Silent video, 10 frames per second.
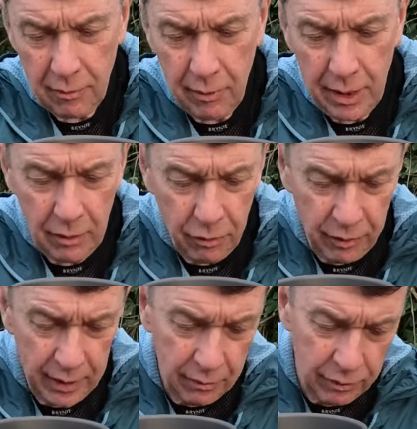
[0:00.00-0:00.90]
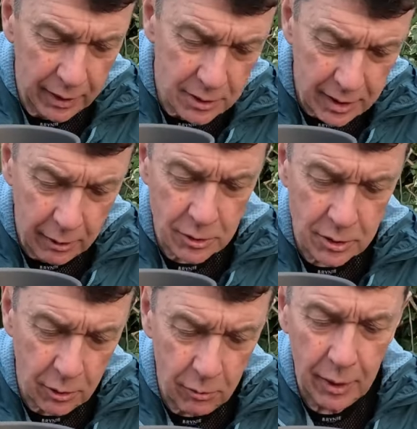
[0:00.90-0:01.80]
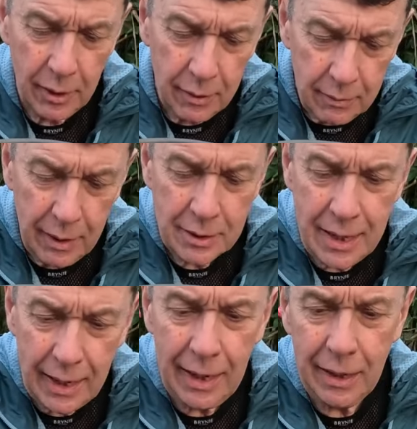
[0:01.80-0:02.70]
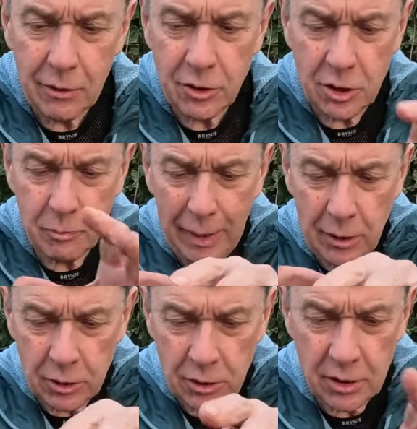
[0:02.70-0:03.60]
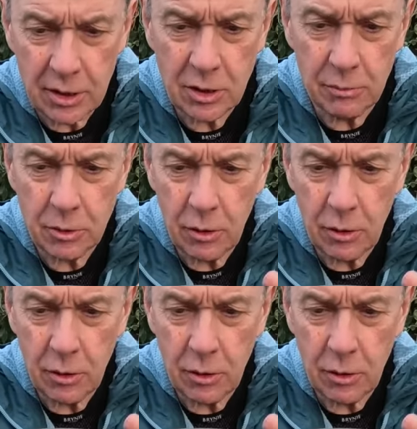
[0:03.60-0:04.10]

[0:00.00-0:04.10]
really think things out. So that's like a little suspension system.